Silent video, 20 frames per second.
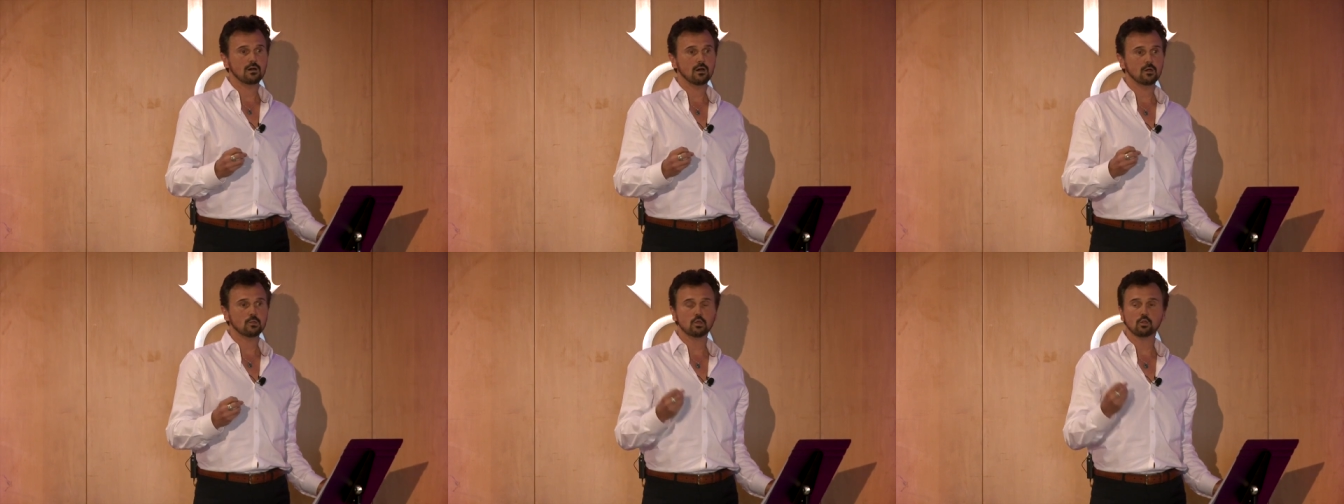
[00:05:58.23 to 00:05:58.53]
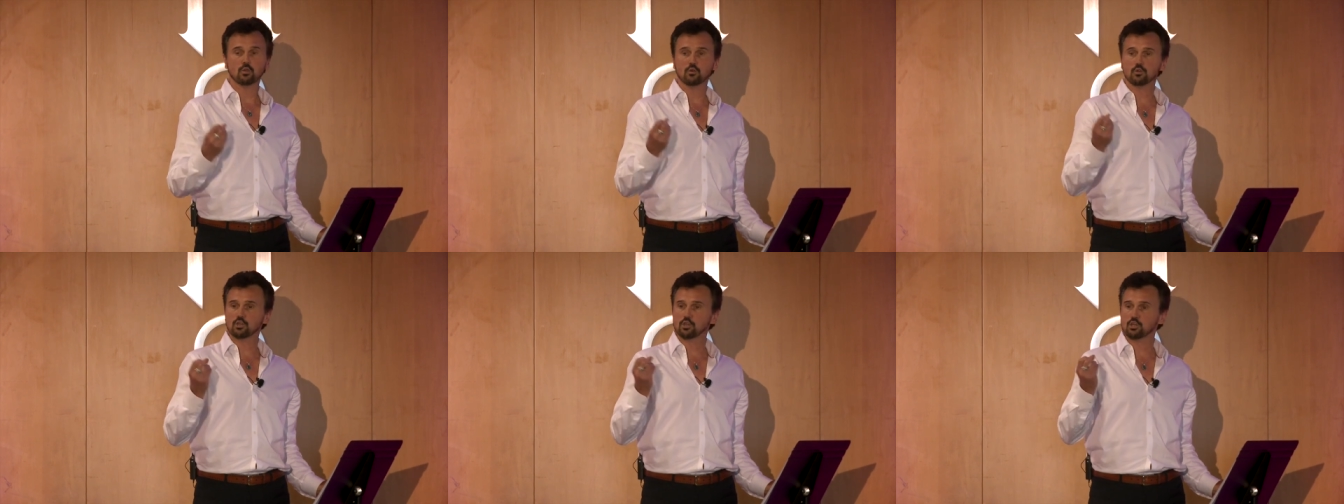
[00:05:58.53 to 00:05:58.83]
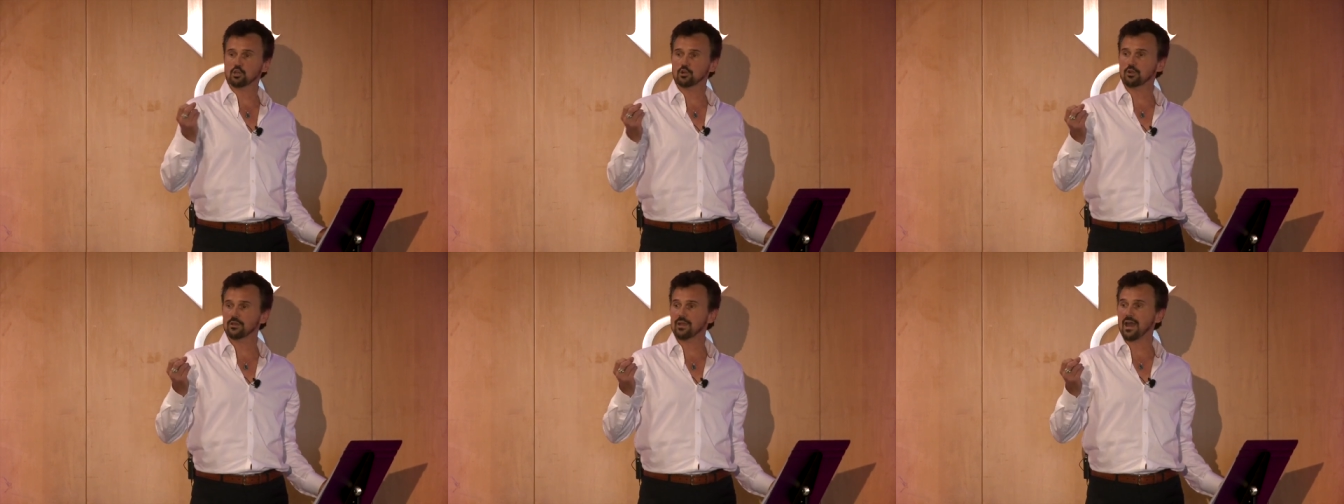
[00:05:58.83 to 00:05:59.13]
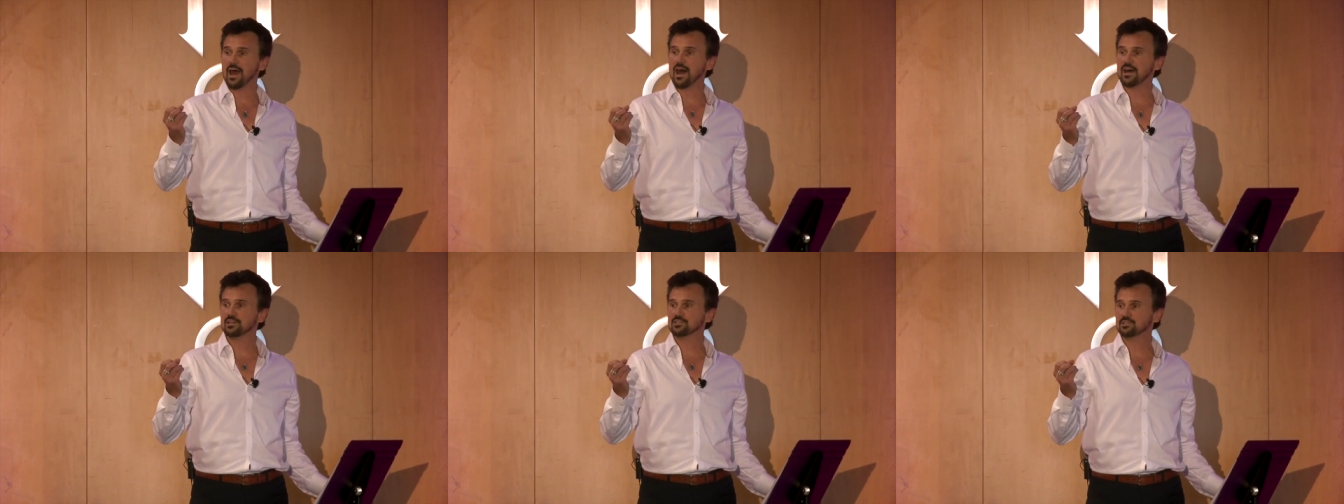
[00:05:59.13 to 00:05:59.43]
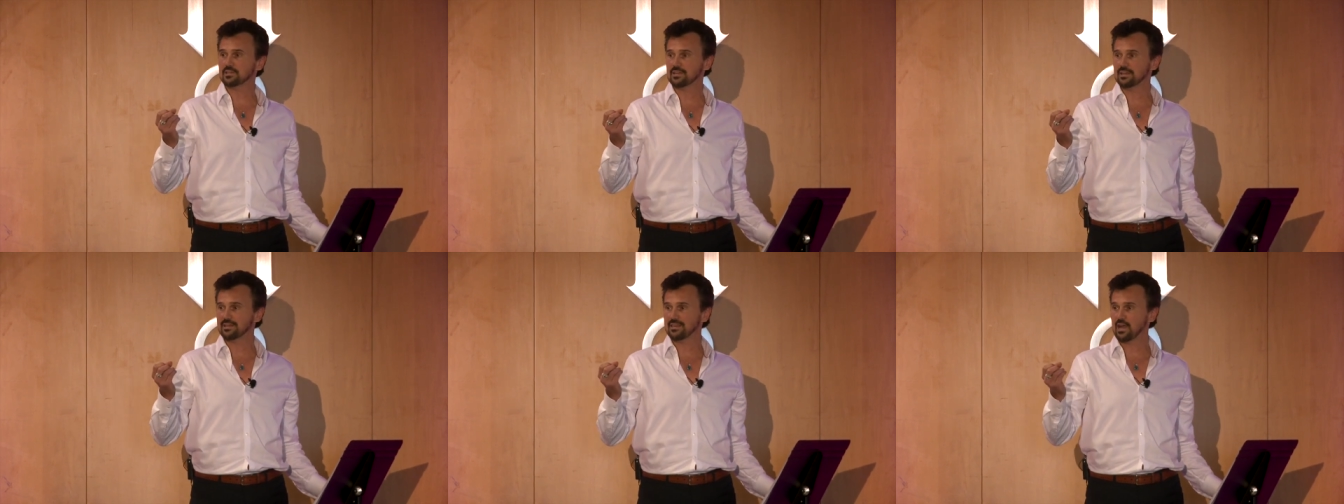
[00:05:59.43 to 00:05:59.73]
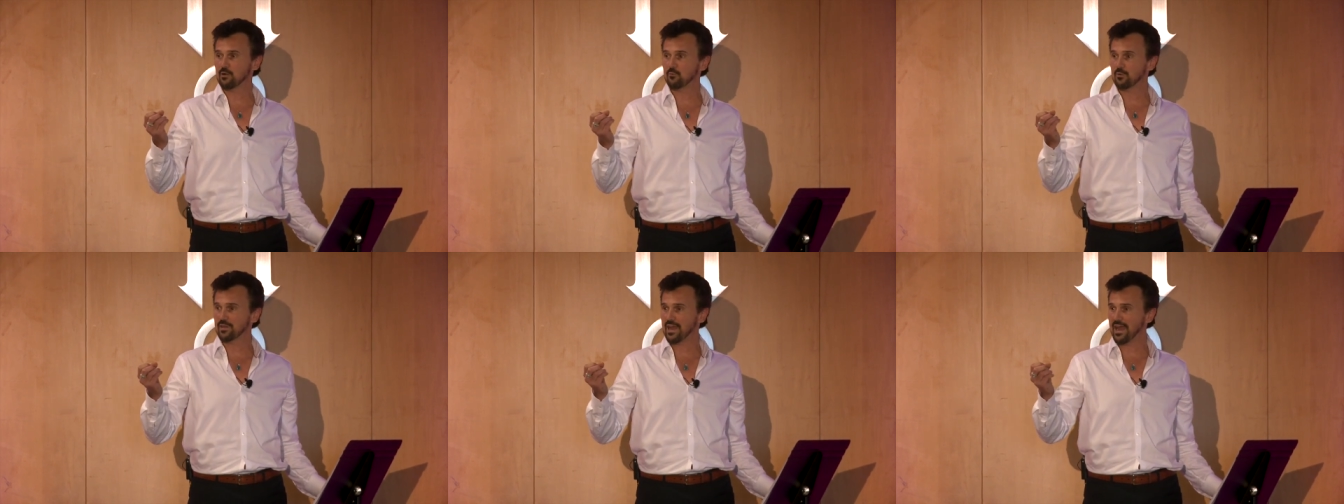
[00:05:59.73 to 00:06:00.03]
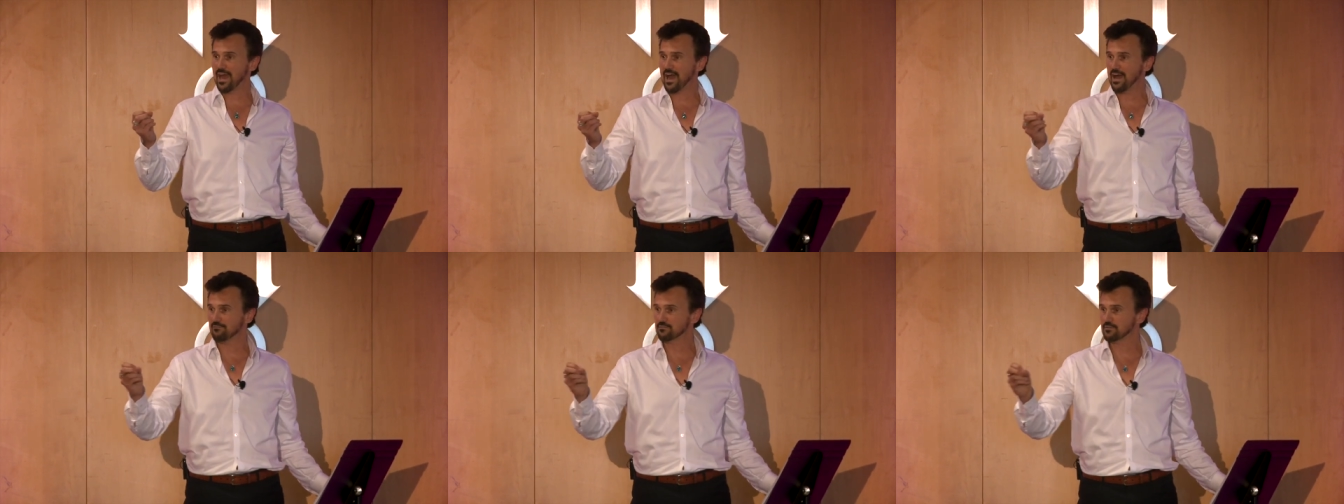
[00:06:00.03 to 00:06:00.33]
a little curiosity that we
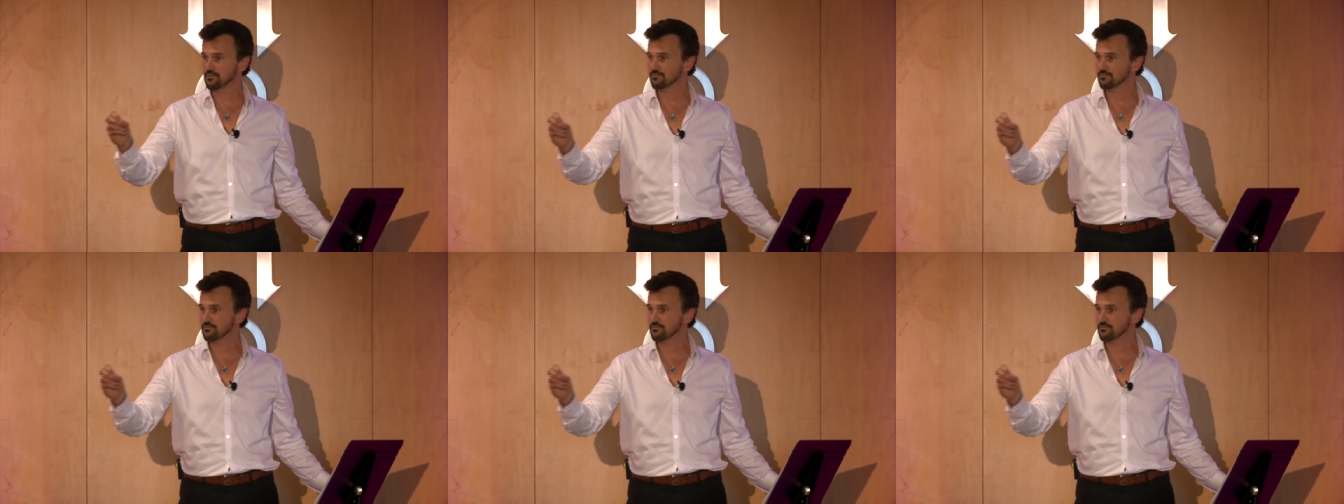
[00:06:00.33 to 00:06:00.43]
have